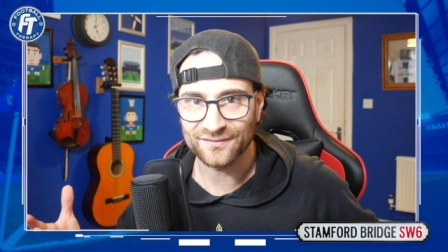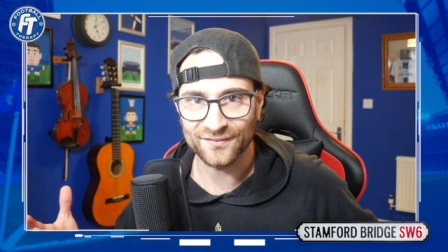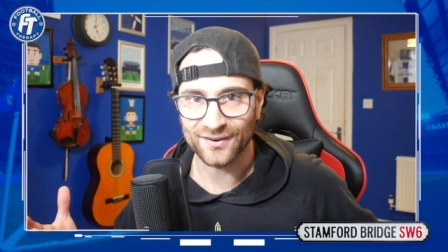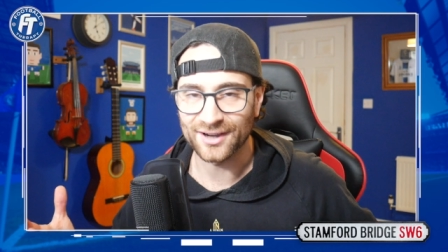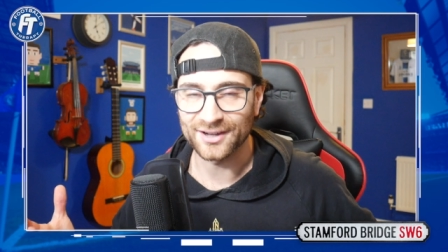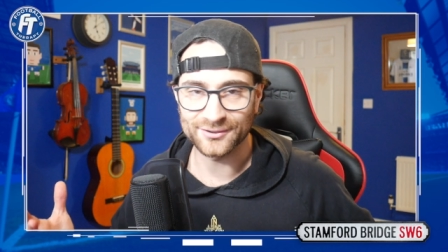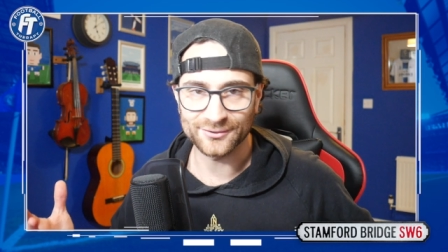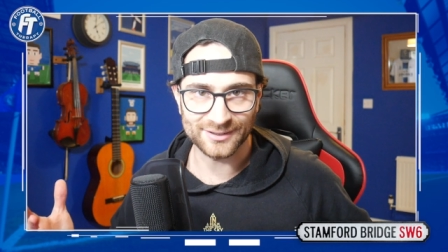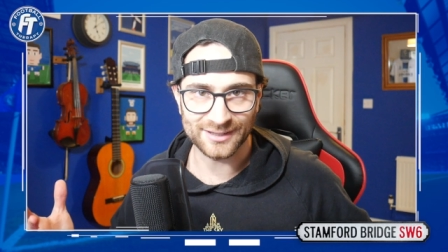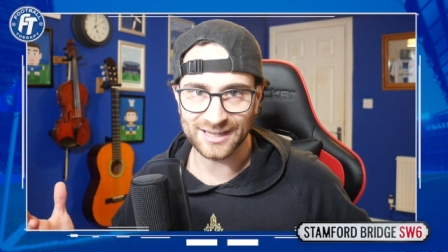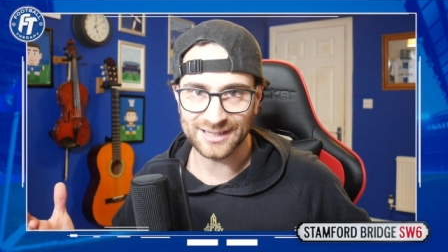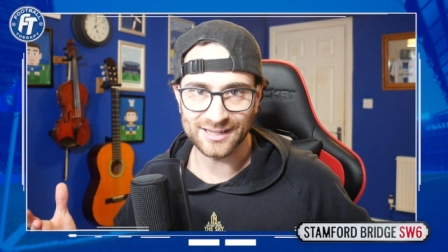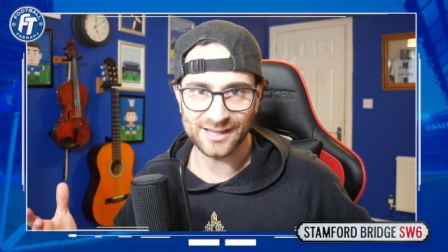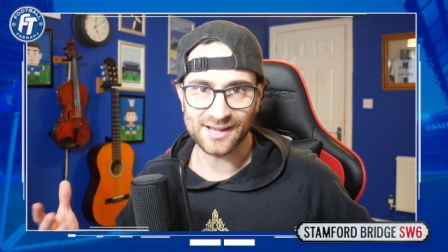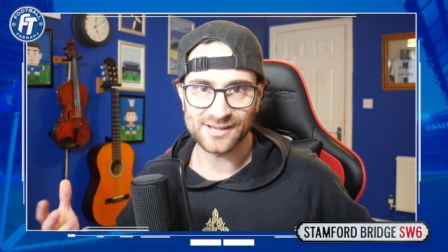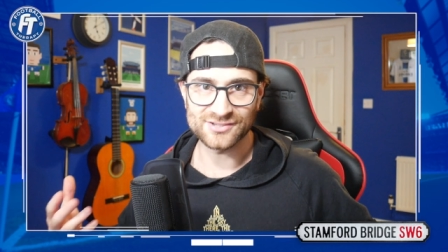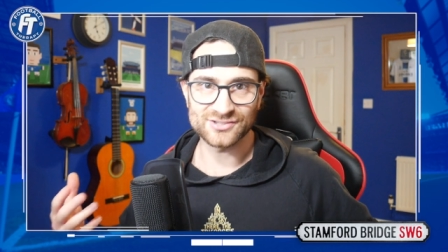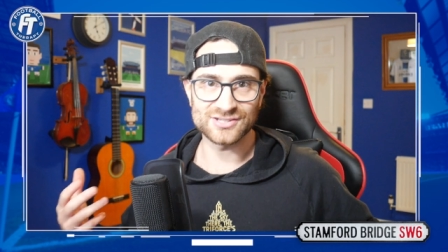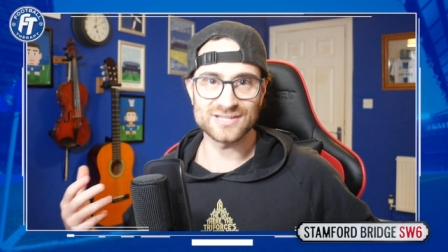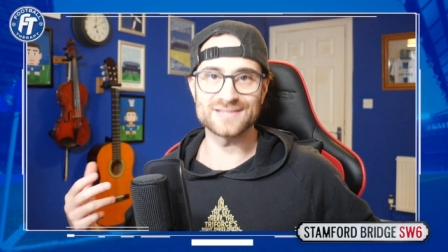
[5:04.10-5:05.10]
final like
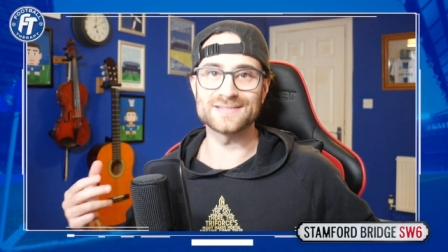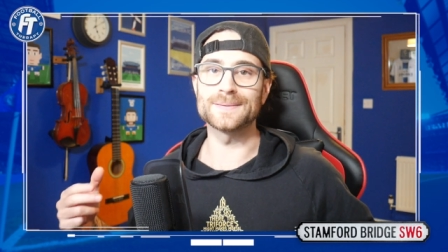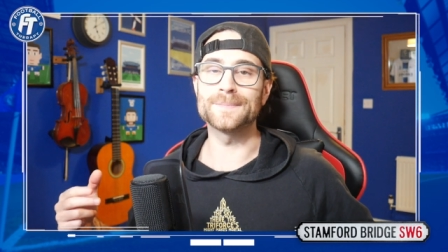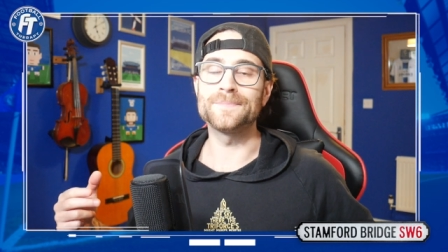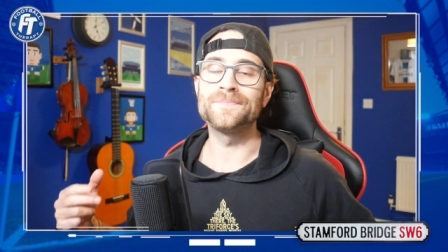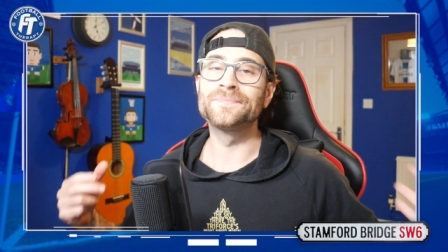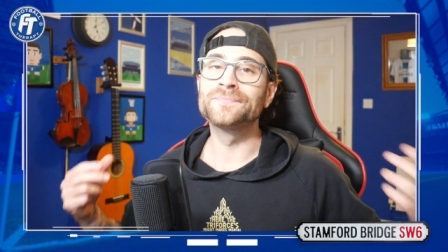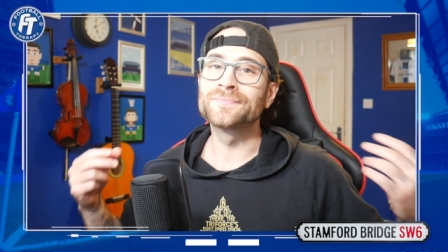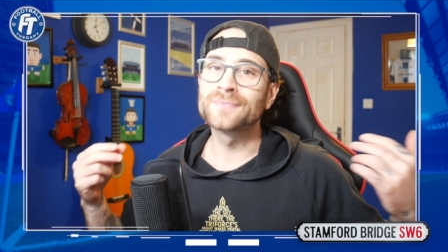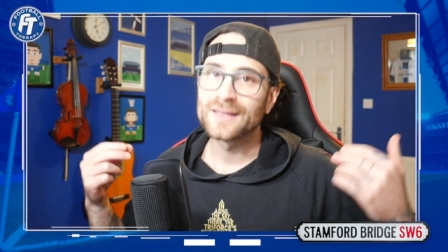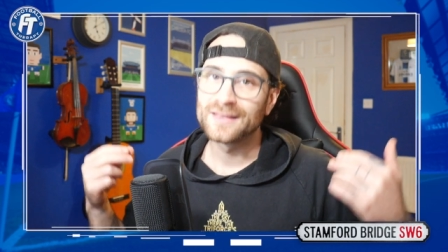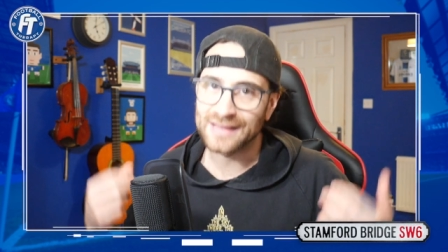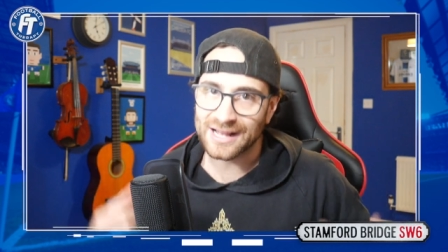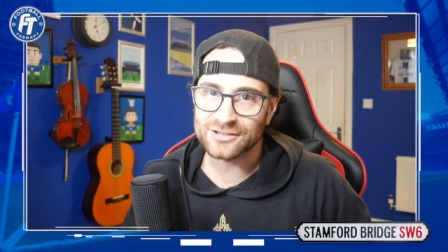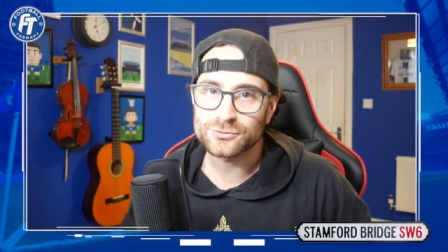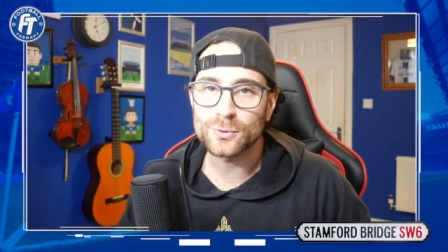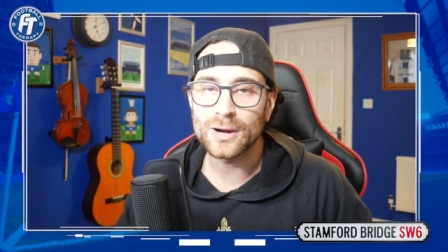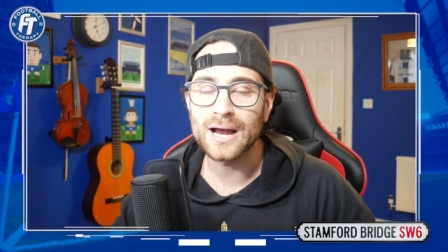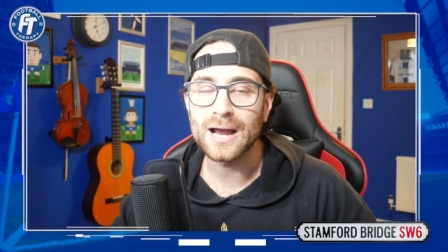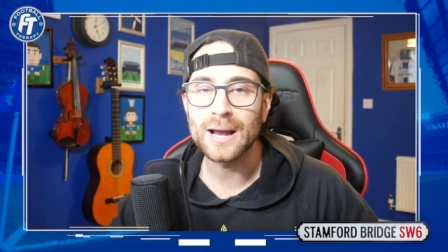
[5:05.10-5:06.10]
last season. That's
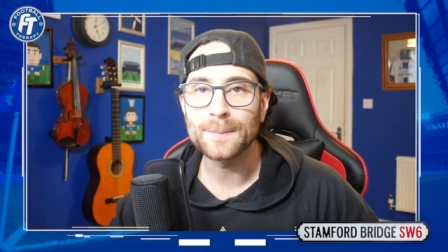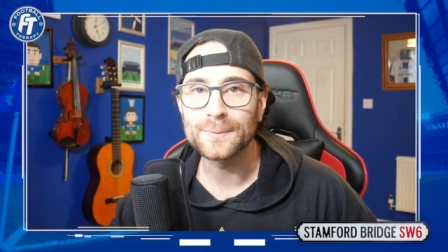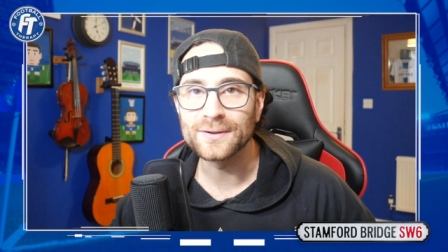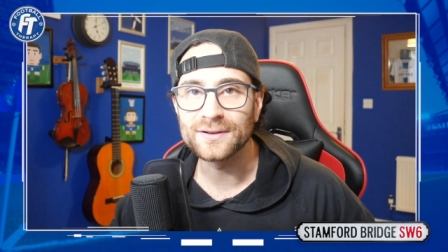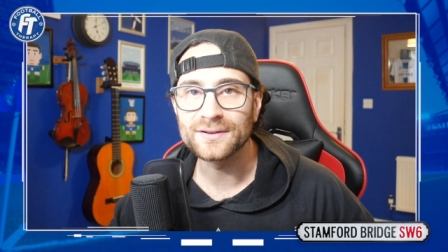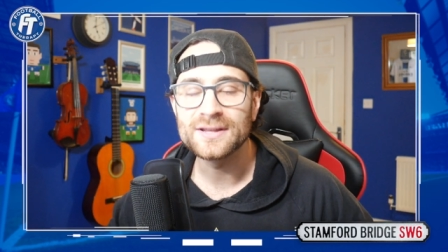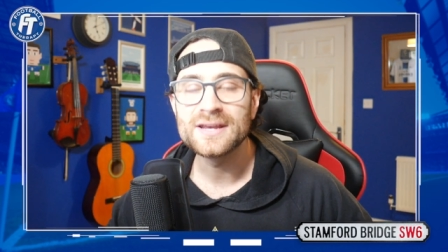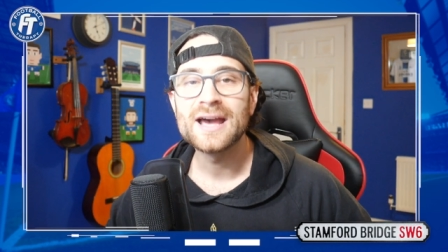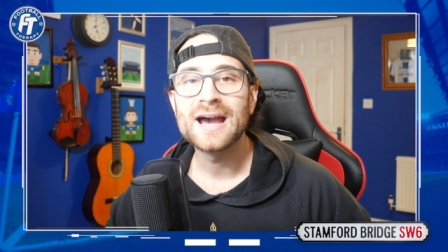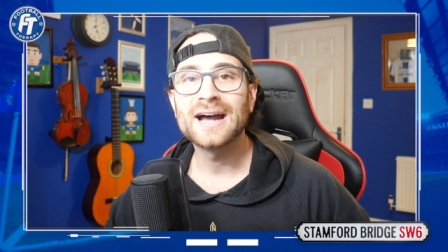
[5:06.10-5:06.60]
what happened.